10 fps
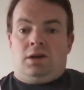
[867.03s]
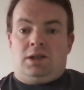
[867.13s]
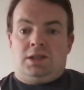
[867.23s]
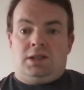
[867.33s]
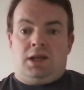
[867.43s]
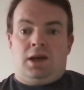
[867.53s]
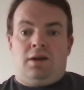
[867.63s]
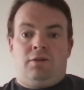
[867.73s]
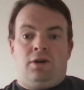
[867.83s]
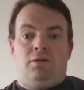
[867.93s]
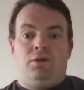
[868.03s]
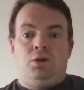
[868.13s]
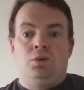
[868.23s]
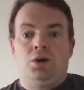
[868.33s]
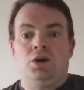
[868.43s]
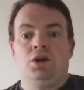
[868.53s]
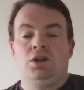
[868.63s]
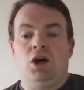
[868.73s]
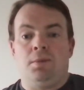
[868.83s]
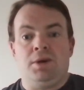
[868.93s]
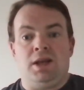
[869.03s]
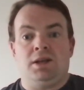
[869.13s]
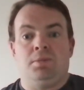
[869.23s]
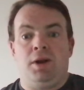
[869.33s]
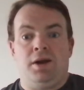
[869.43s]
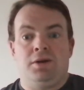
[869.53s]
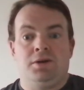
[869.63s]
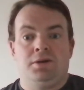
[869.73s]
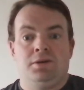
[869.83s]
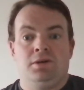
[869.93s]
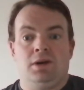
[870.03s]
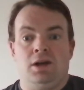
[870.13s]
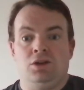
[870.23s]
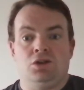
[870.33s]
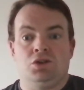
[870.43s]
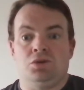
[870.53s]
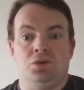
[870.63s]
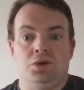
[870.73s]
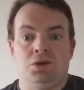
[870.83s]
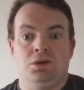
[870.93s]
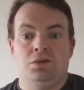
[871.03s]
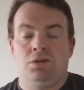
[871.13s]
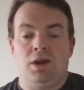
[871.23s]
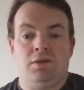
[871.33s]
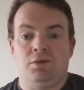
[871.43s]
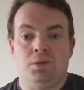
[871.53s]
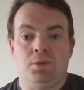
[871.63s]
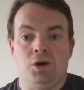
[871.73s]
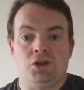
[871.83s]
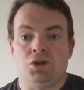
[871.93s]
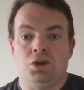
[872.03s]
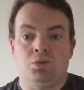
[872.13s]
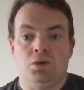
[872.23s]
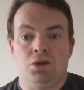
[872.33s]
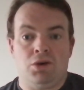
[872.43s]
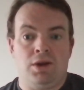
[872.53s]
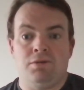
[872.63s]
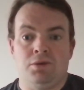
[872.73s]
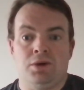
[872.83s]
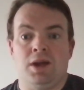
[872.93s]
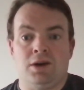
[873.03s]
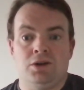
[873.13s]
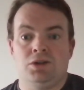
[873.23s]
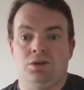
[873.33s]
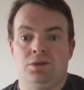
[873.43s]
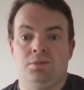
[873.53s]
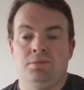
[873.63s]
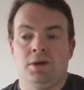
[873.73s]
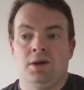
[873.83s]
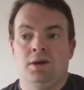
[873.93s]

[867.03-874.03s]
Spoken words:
As I say, if you were dominating a player and you'd scored 3 or 4 points, or you'd won 3 or 4 kickouts on them,